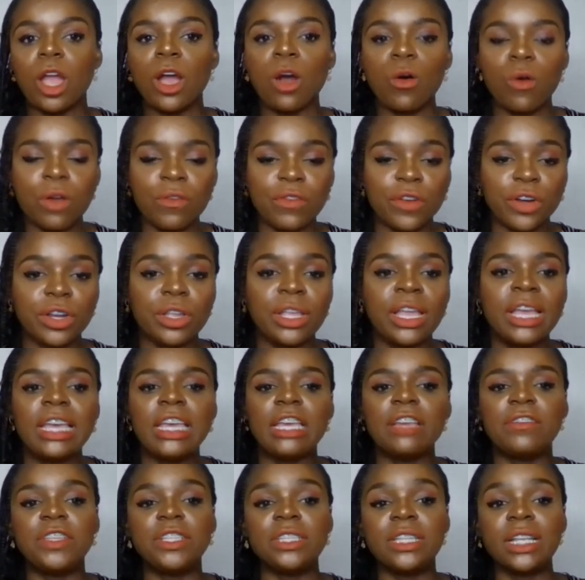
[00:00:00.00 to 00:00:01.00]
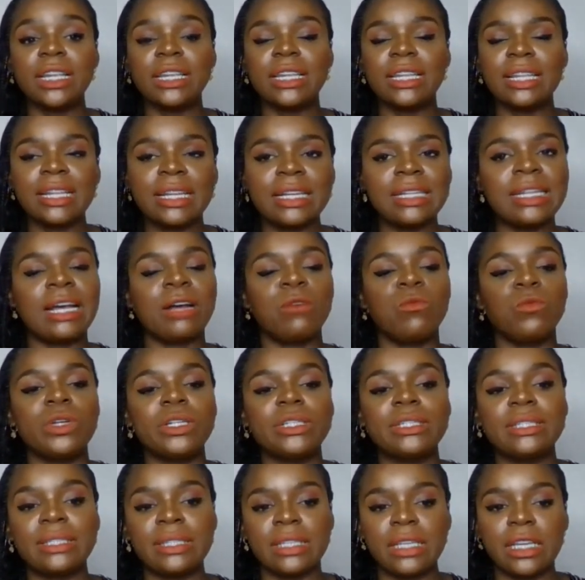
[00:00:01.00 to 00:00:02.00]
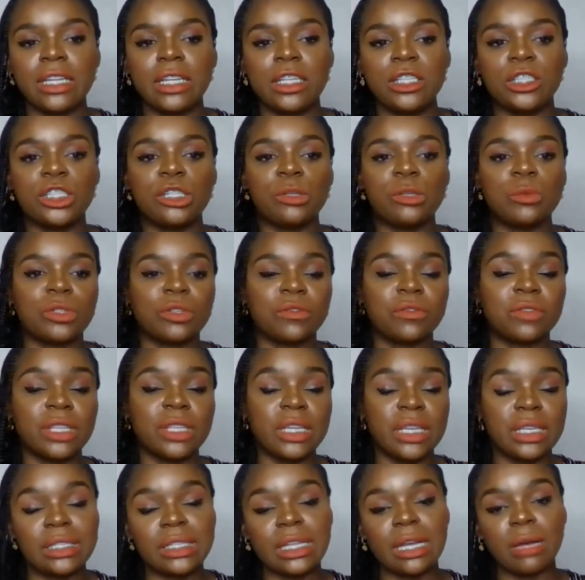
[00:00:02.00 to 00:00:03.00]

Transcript: However, it's the Dalila that we're seeing in terms of these